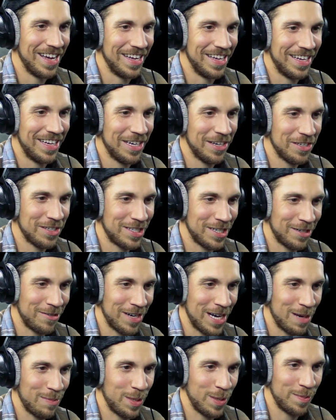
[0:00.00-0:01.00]
he goes to
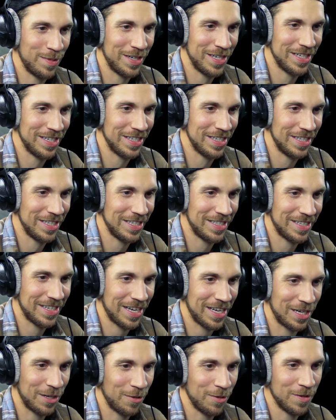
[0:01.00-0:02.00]
grab me, but he's
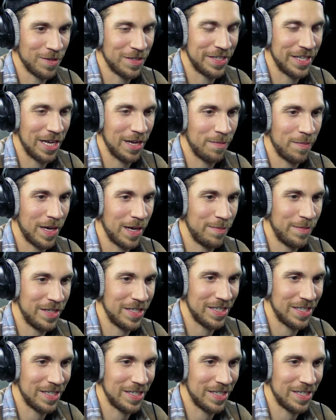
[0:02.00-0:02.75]
kind of grossed out by me.